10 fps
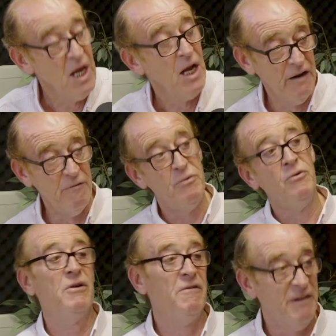Of
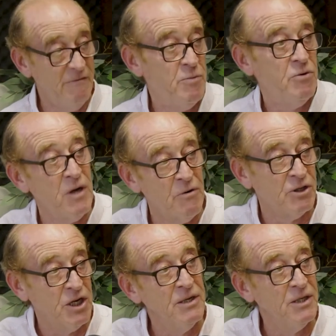Liverpool
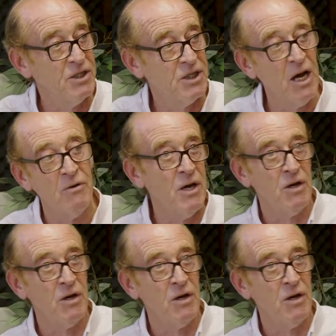origin, so you